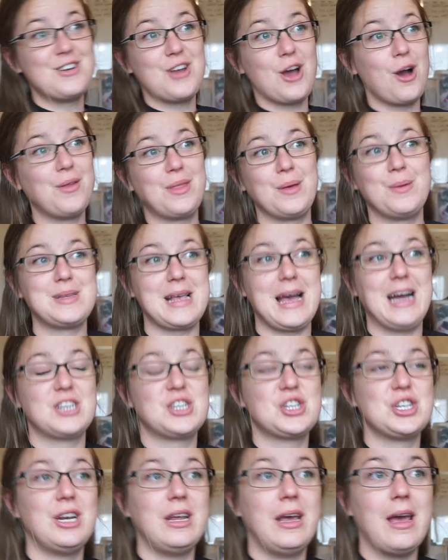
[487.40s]
know there was
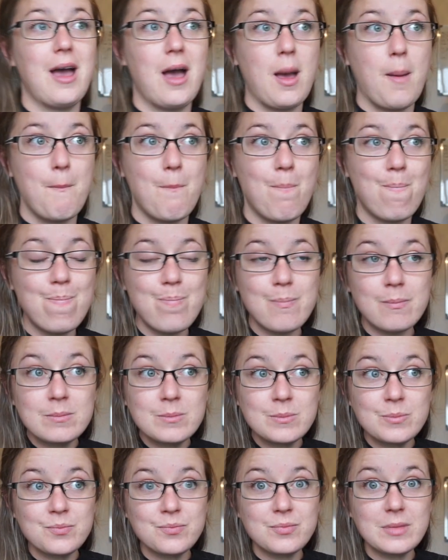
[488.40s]
actually
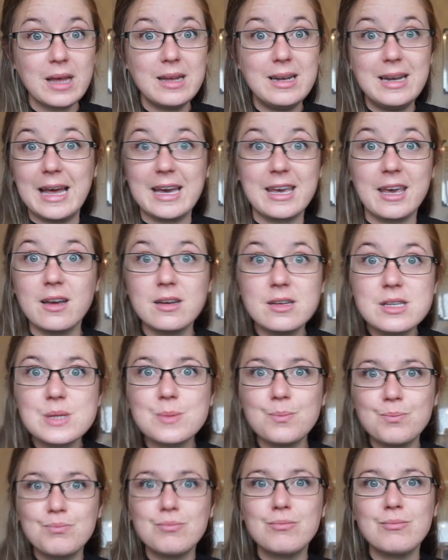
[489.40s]

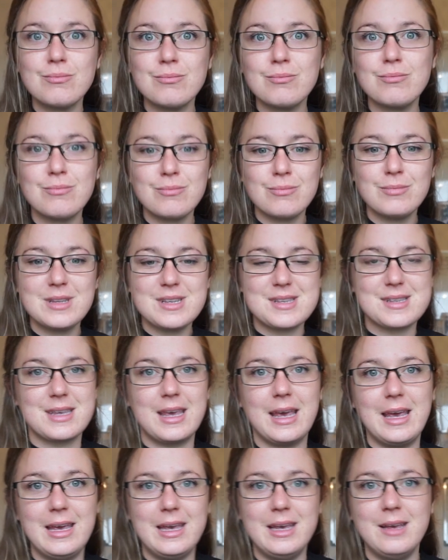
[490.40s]
leggings,
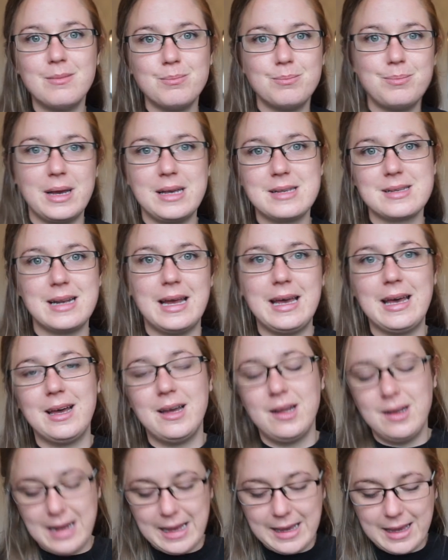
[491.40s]
ski base layer
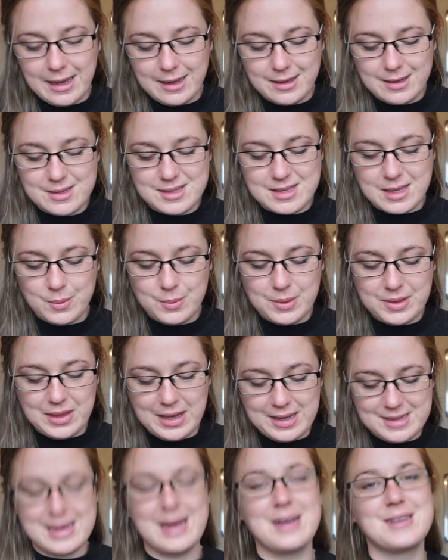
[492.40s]
leggings that were the
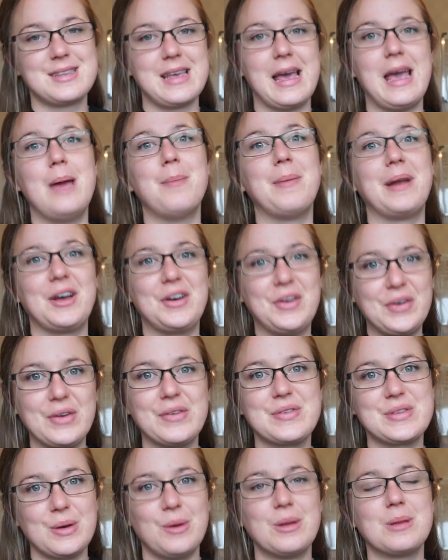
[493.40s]
exact same, and I could
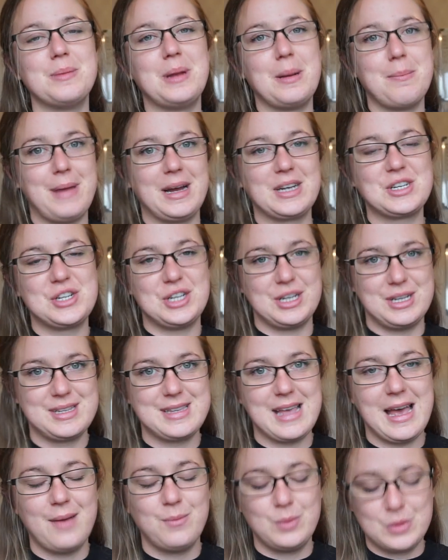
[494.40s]
have sold them in a matching
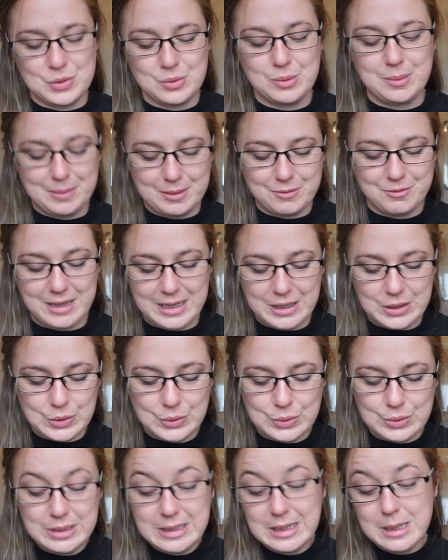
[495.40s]
set, which would have been really
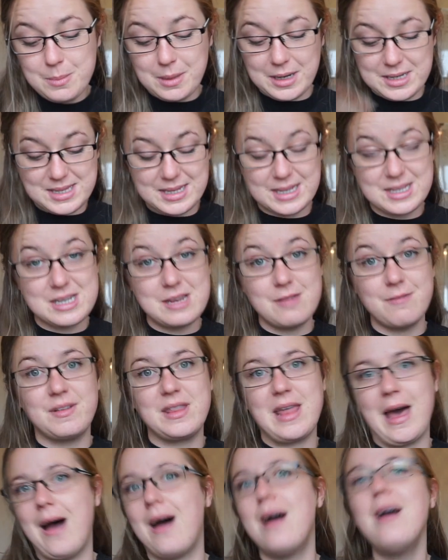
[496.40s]
cool. Got 16 for
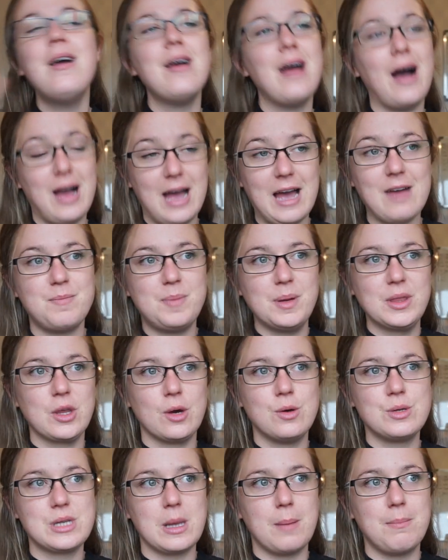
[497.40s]
that. I have put
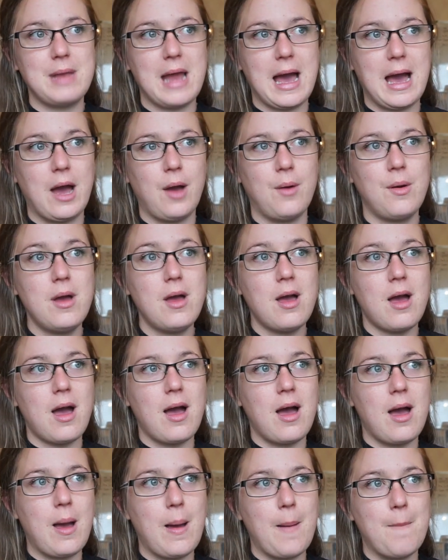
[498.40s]
those up now,
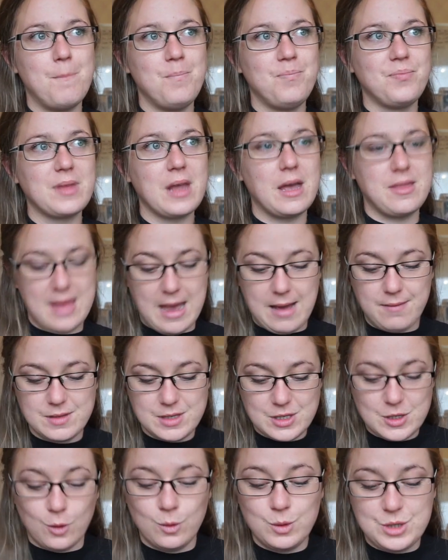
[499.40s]
and they haven't
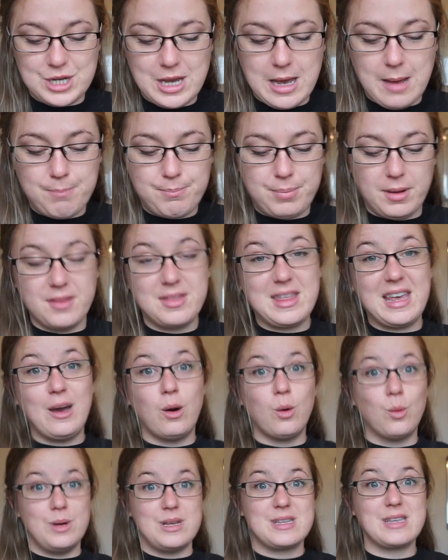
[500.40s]
sold yet, but they
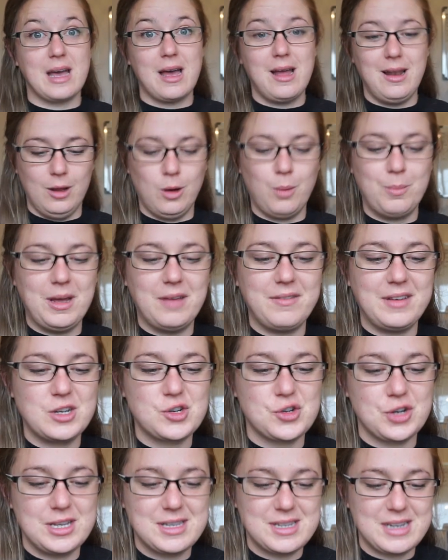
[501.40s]
always get a little bit of
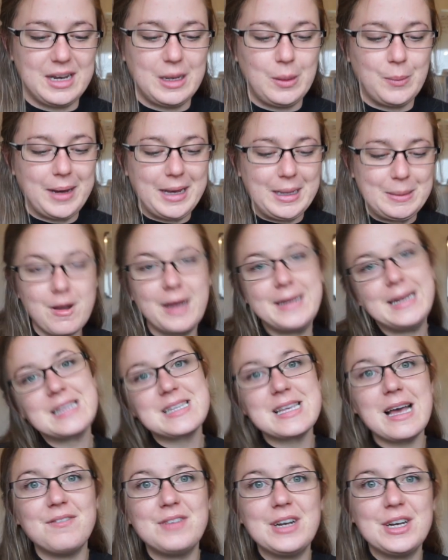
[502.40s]
interest anyway. Right, let's
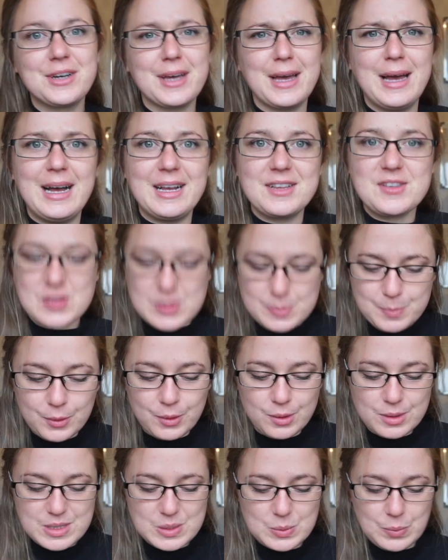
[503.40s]
have a look at
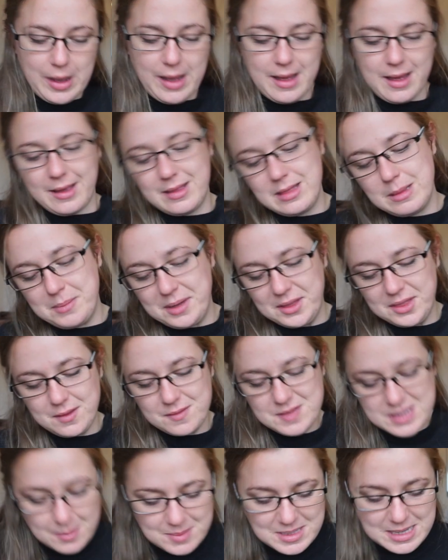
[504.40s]
sportswear in the month of
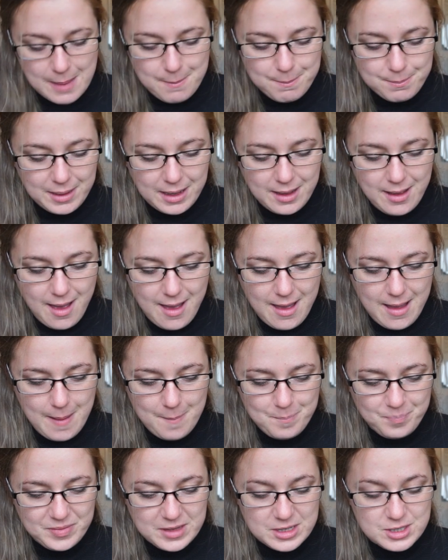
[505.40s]

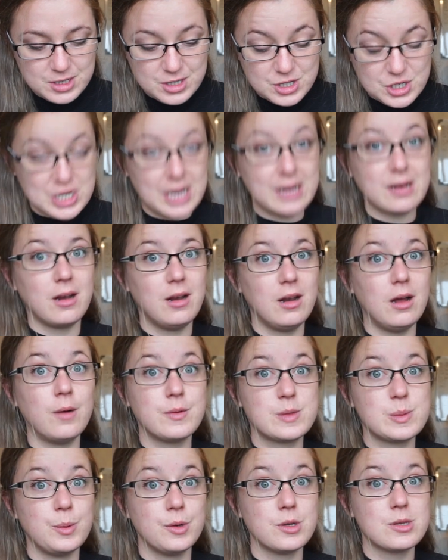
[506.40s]
September. She had a lot
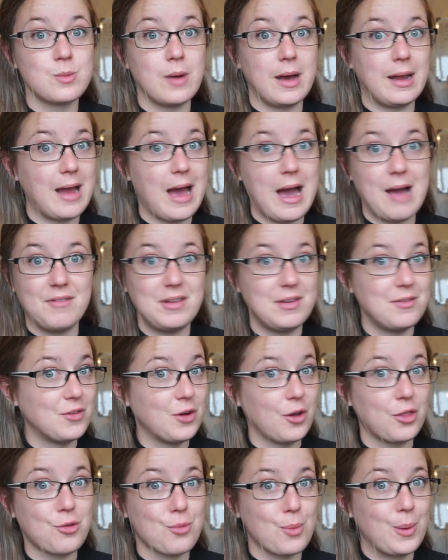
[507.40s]
of sportswear, and I haven't even
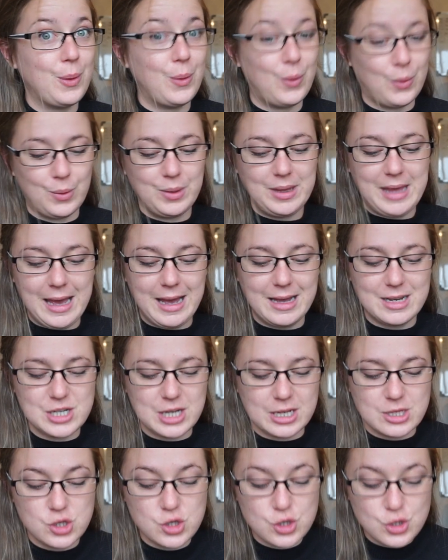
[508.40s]
got through it all yet. She
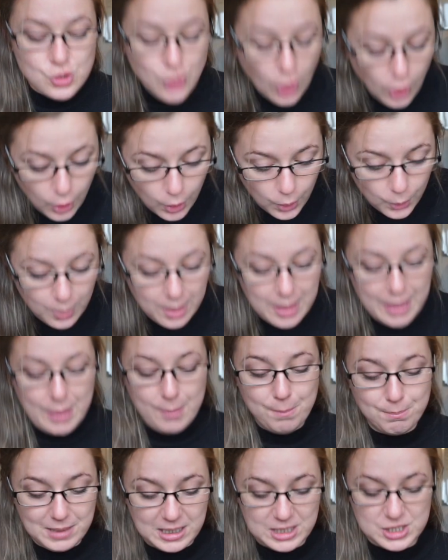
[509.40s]
had so
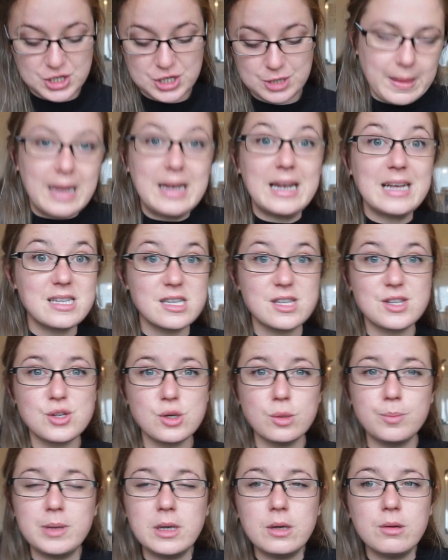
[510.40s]
much. Unless it's
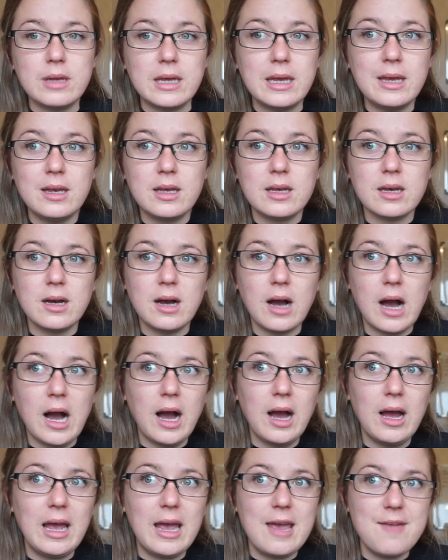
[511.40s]
super unique,
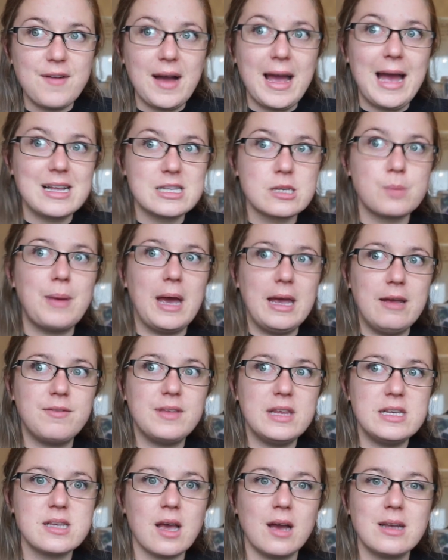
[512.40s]
if I had to pay for
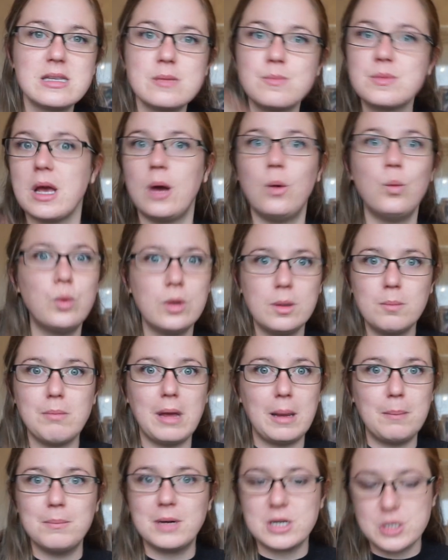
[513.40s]
these items, I wouldn't
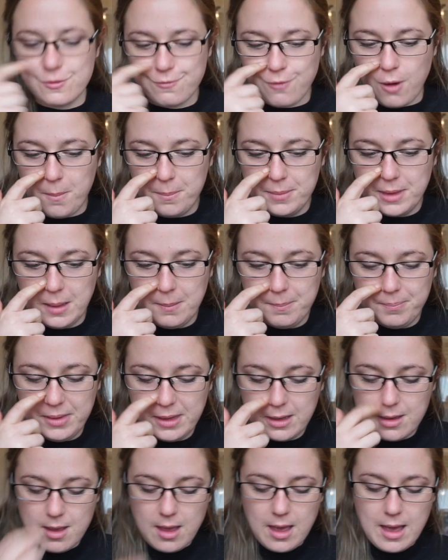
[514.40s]
make much from them.
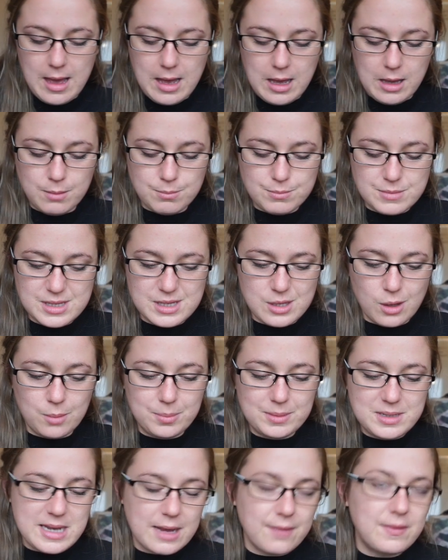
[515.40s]
So
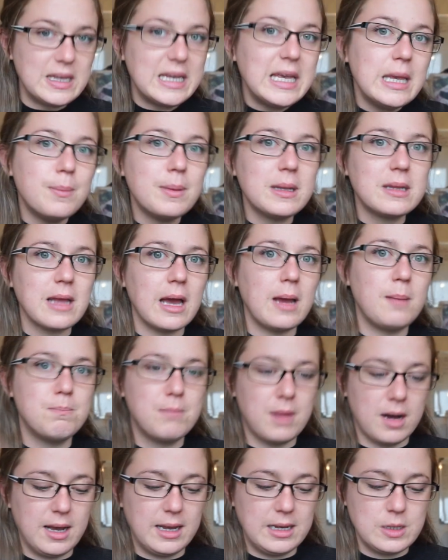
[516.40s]
I'm definitely keeping that in
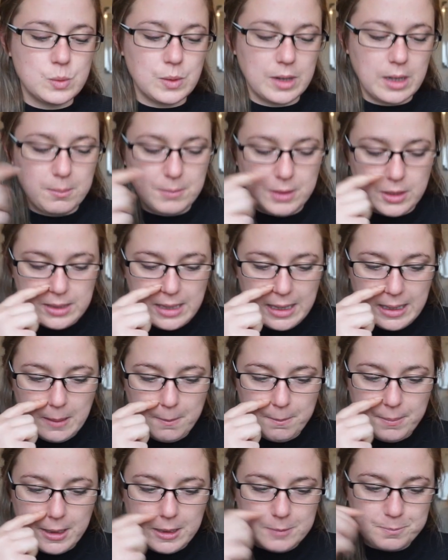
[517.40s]
mind when I'm
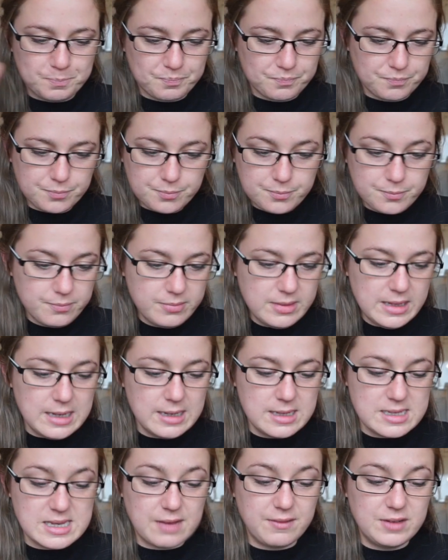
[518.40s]
looking, but
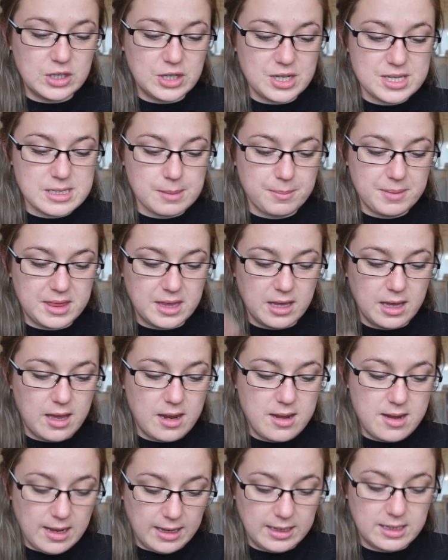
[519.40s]
let's have a look at some of the
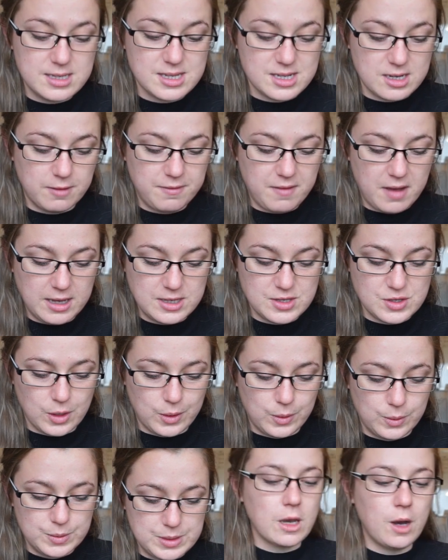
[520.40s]
Nike stuff I
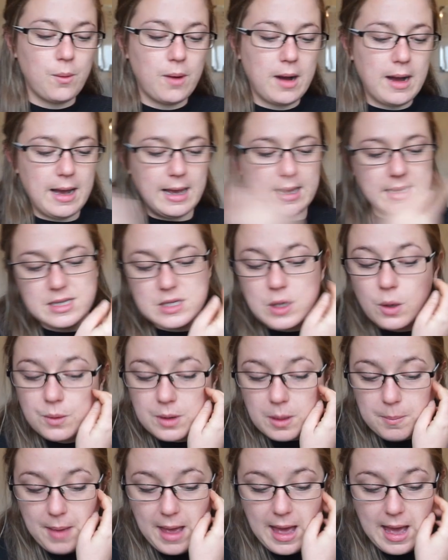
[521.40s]
sold. So I sold
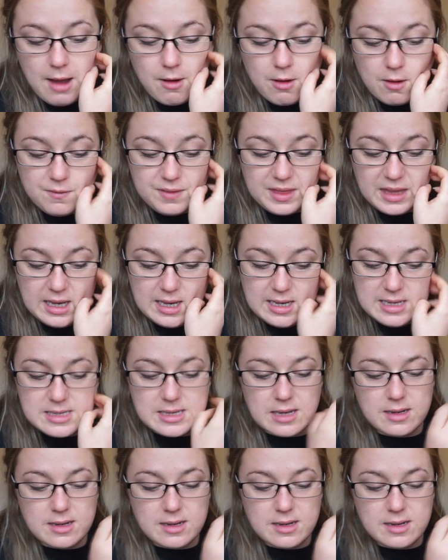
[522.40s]
a pair of these